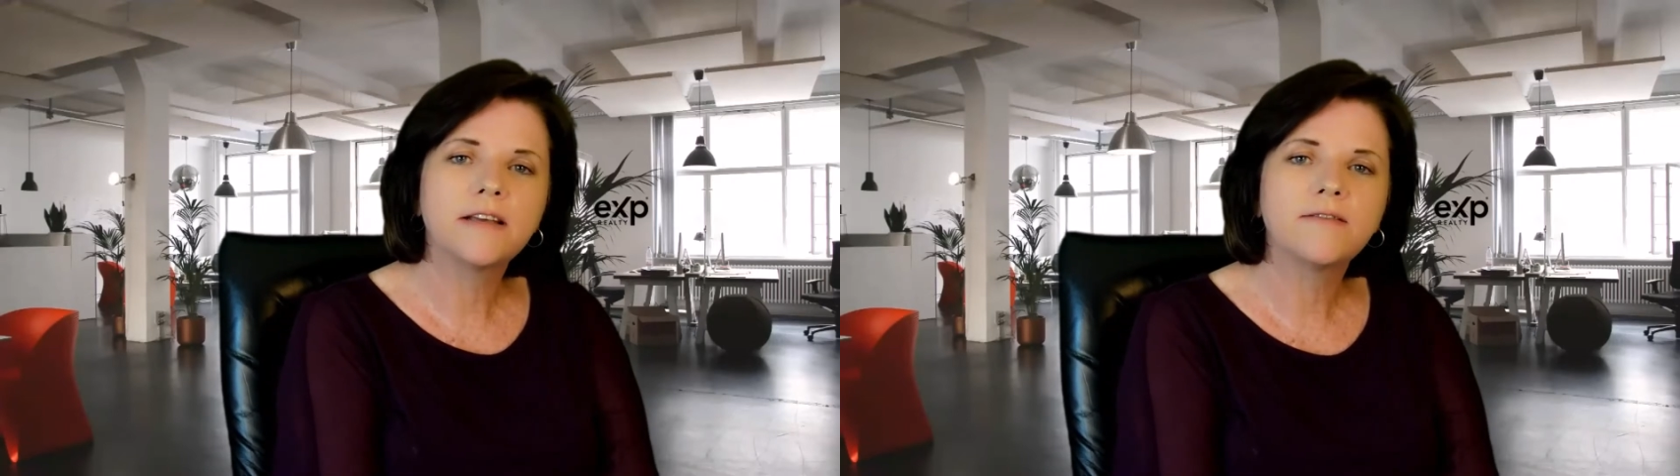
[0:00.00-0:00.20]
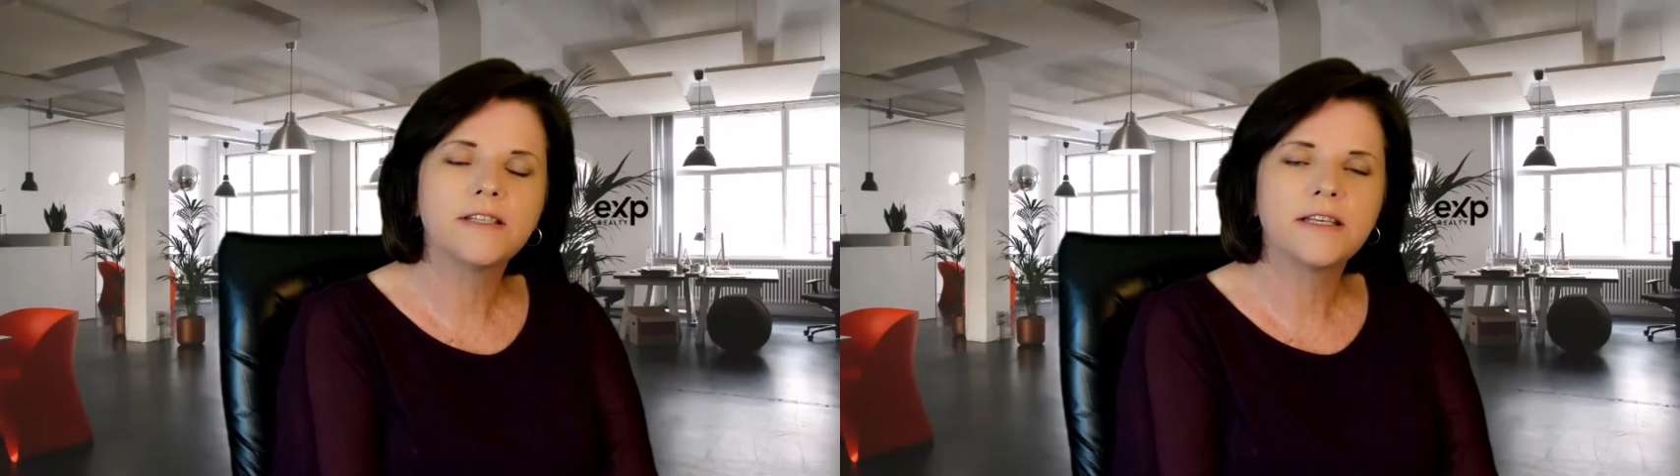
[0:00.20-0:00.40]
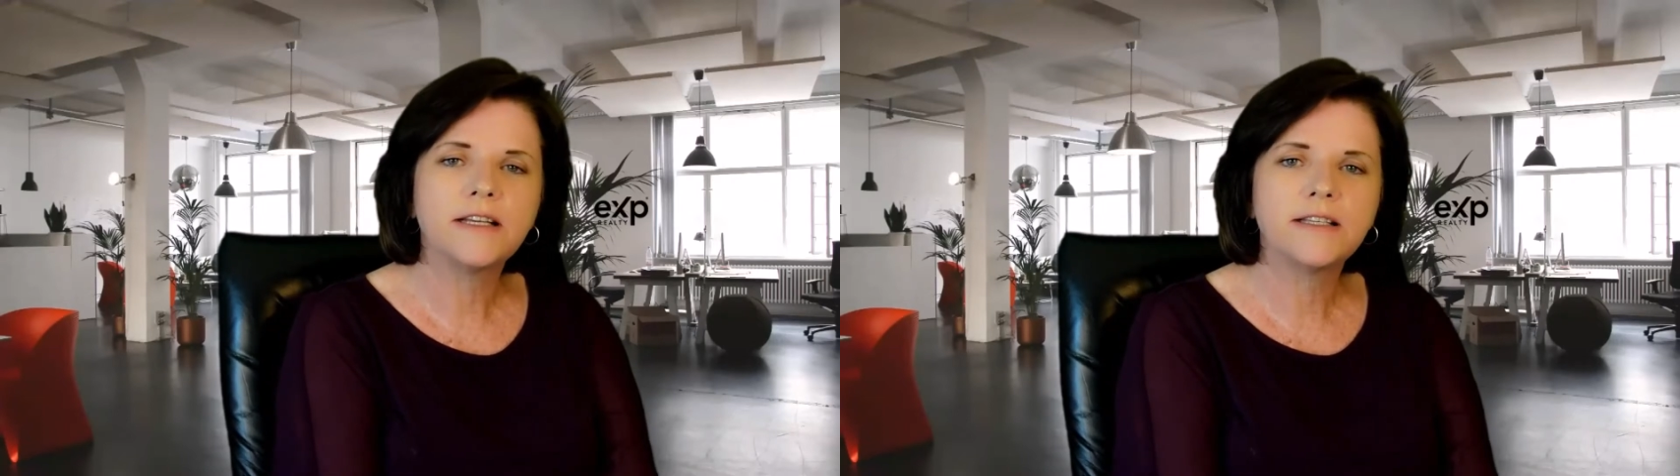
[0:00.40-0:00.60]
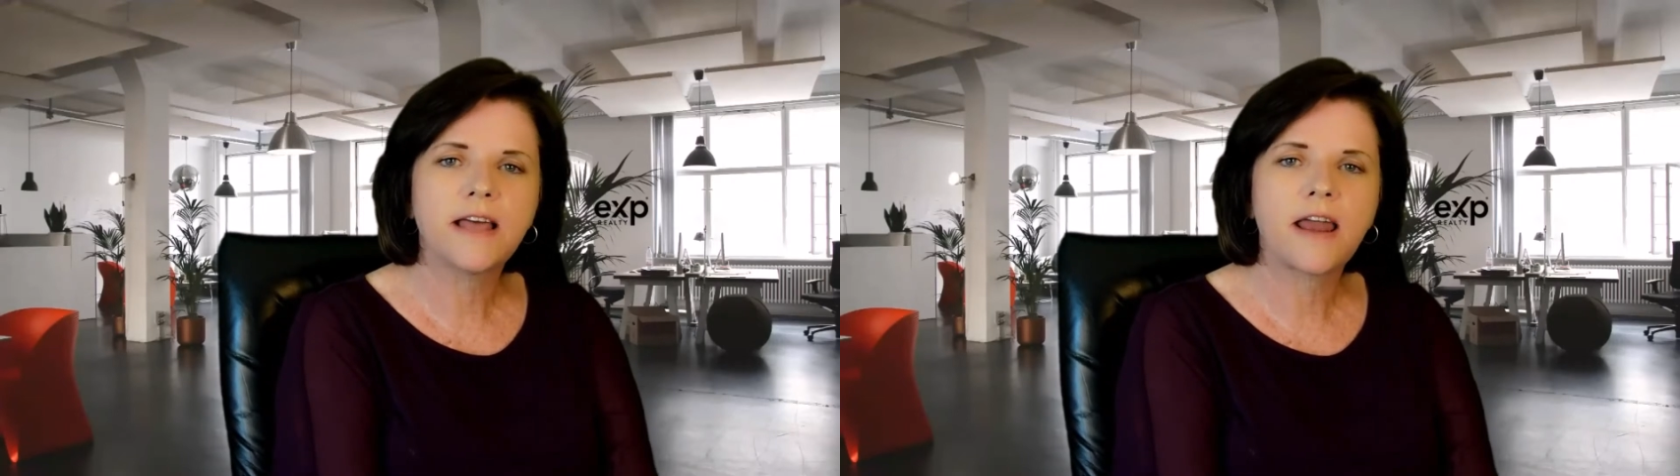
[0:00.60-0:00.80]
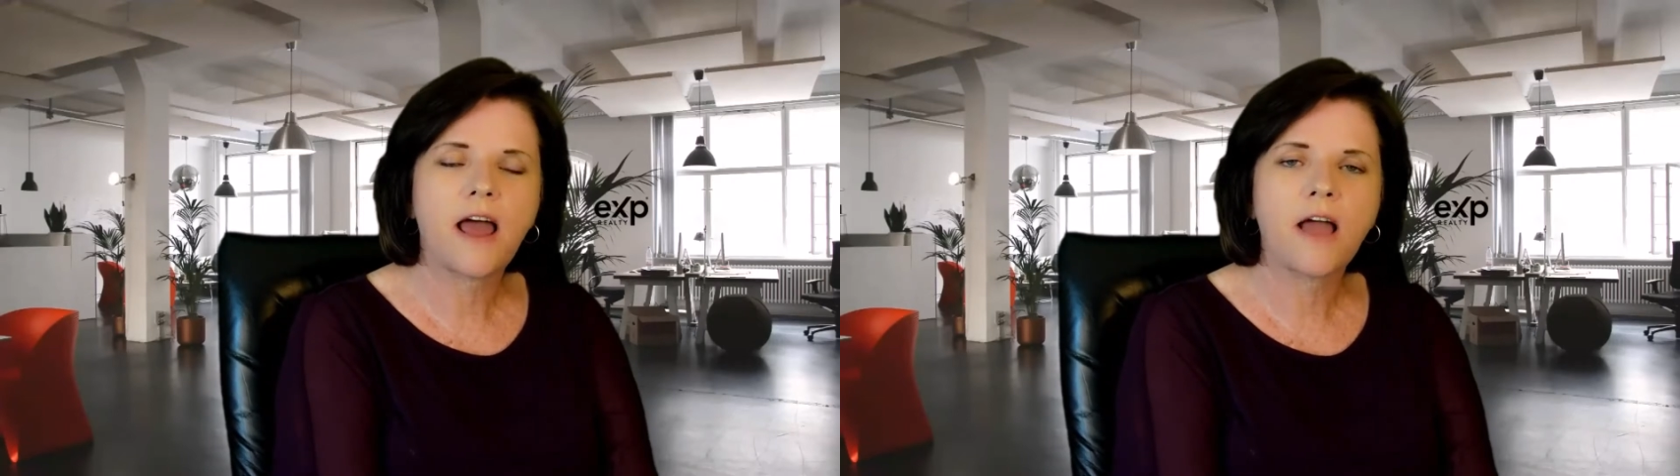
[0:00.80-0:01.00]
of cities
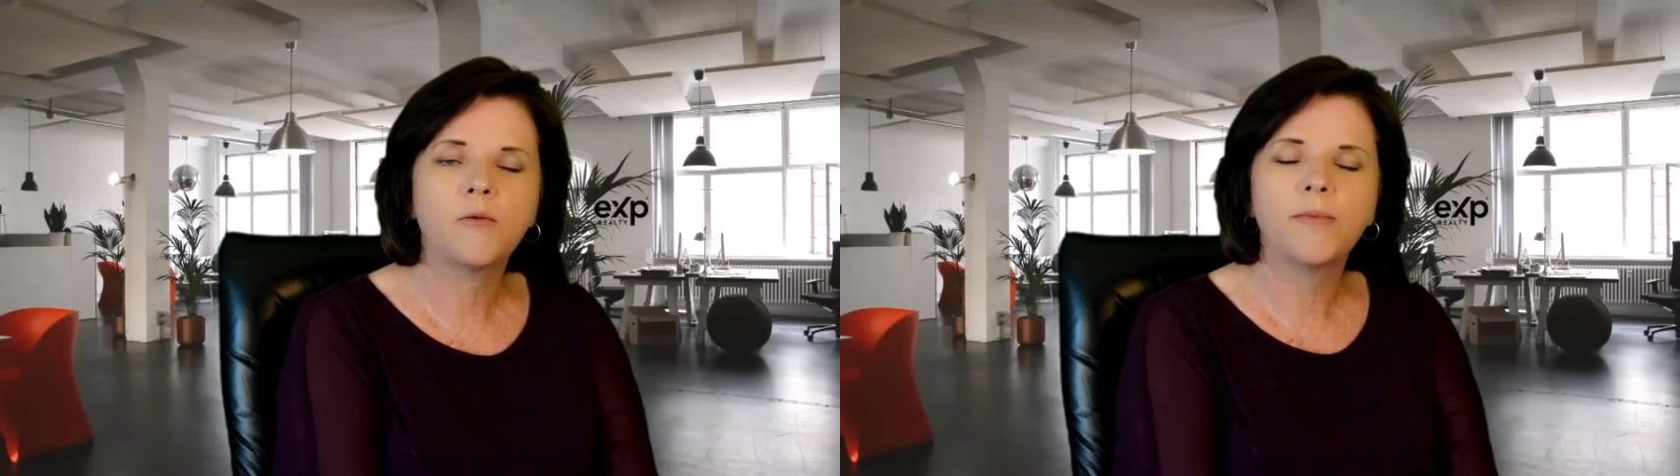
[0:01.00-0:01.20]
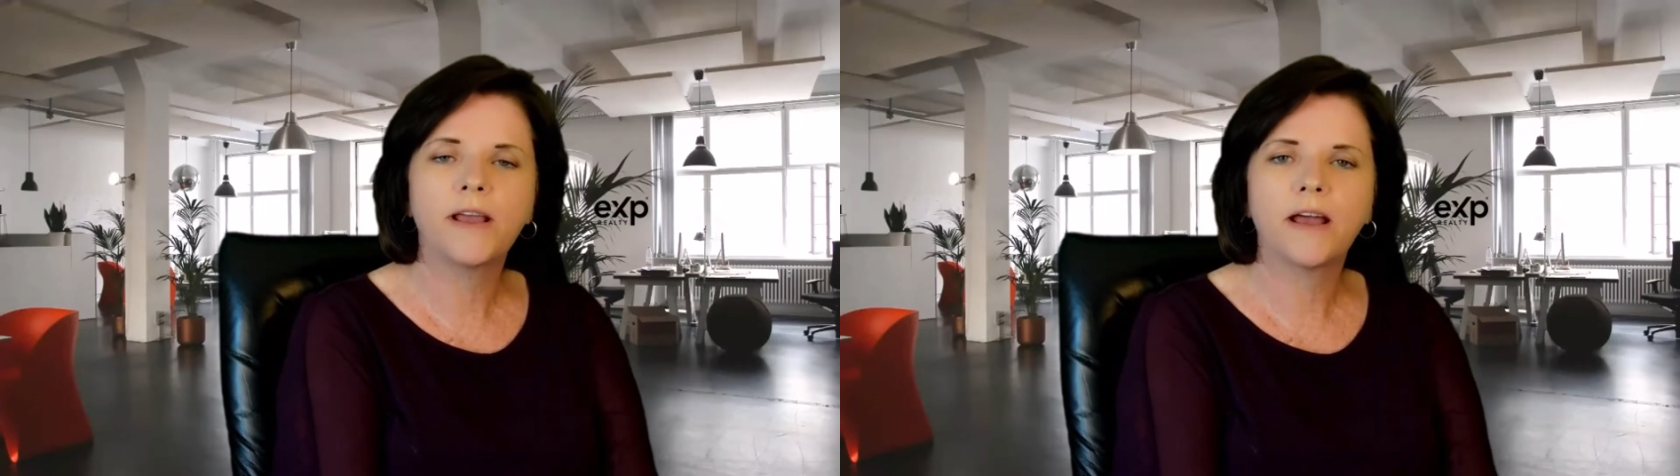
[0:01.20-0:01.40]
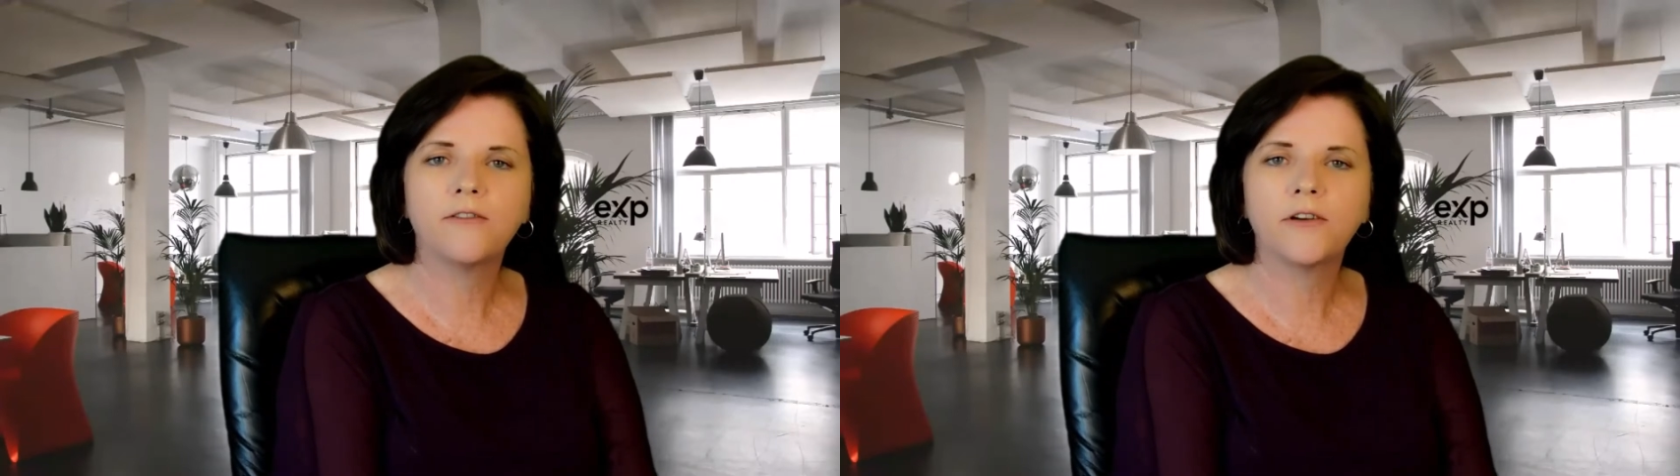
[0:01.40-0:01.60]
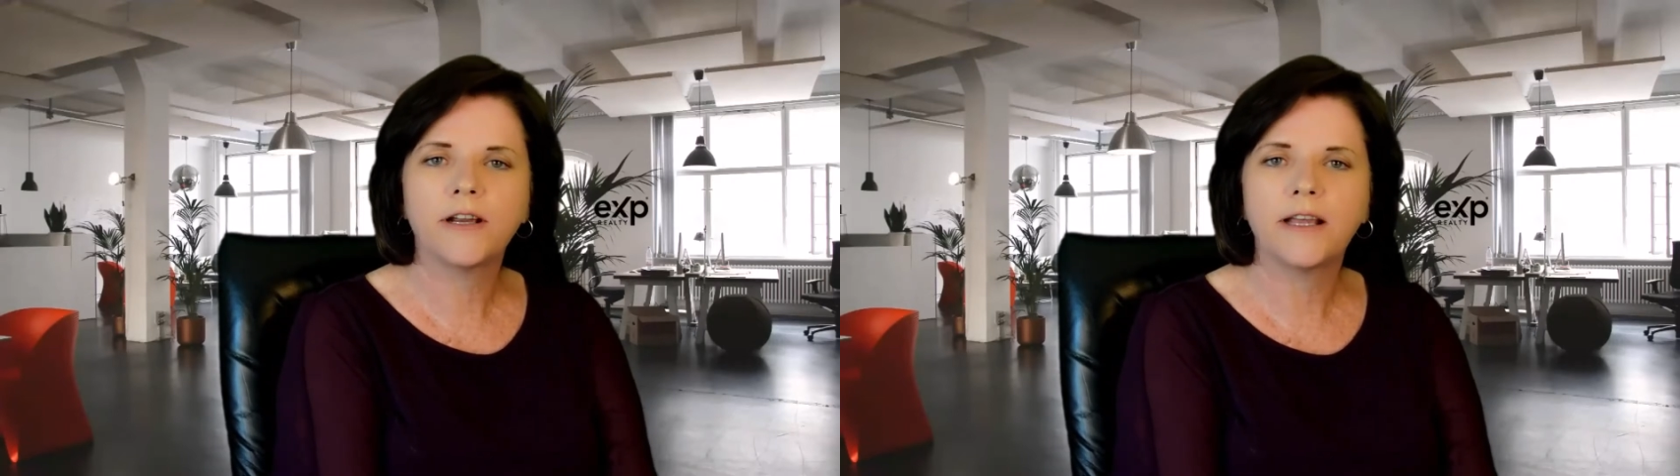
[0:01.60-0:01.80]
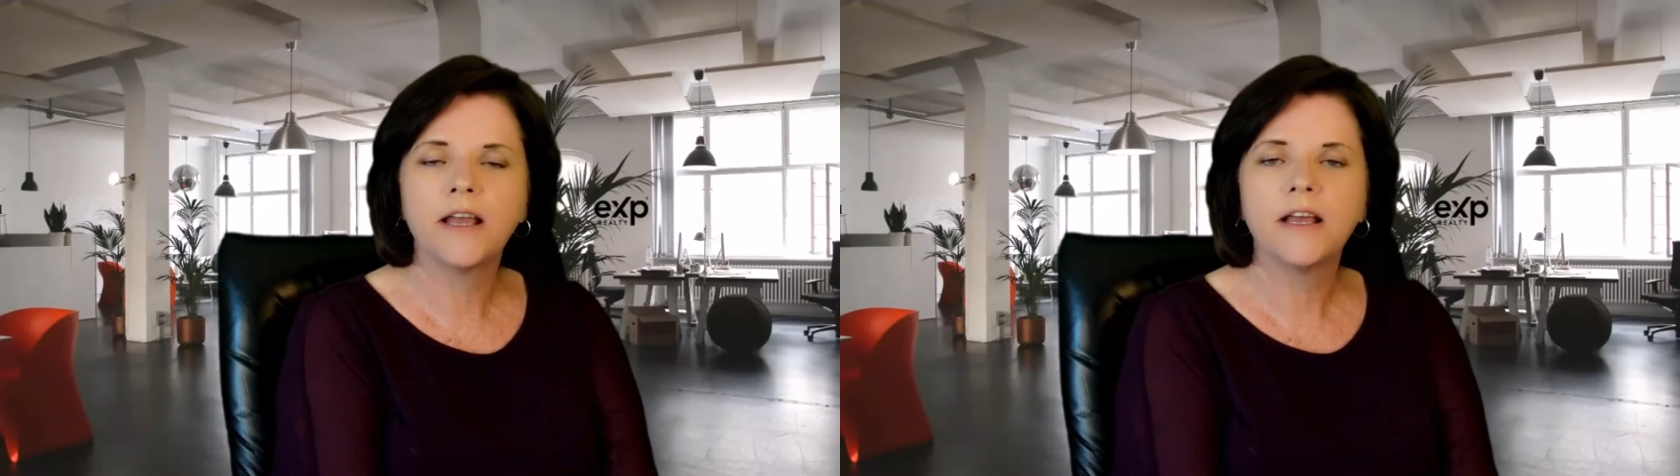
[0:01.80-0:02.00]
that I will be
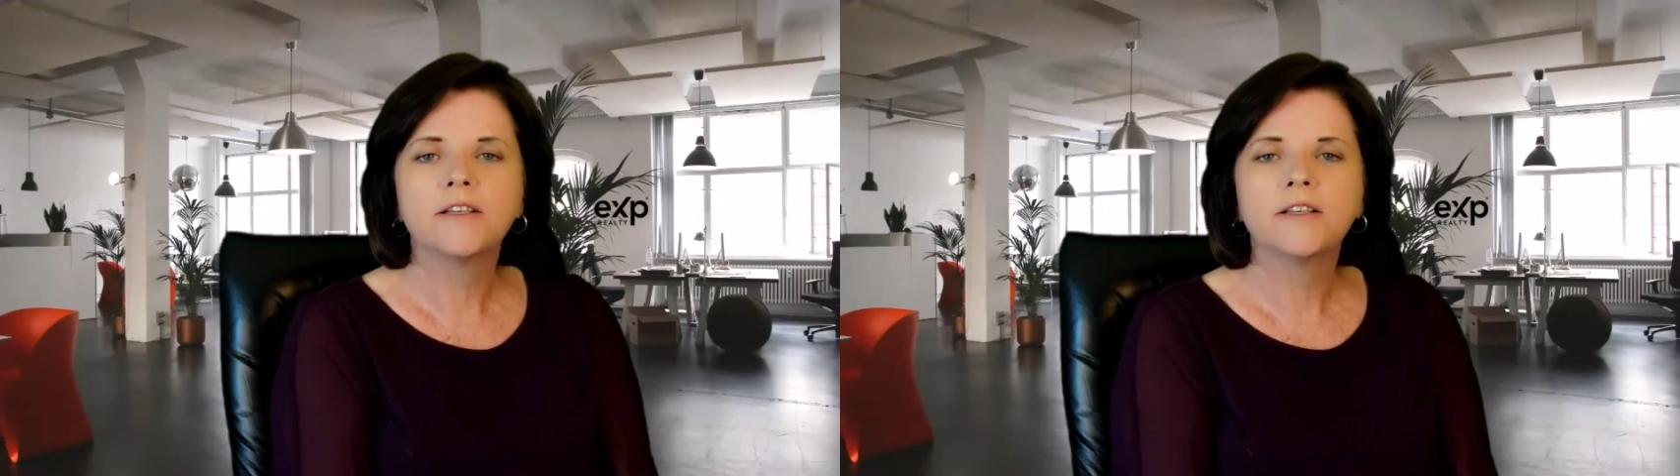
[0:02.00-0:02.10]
covering.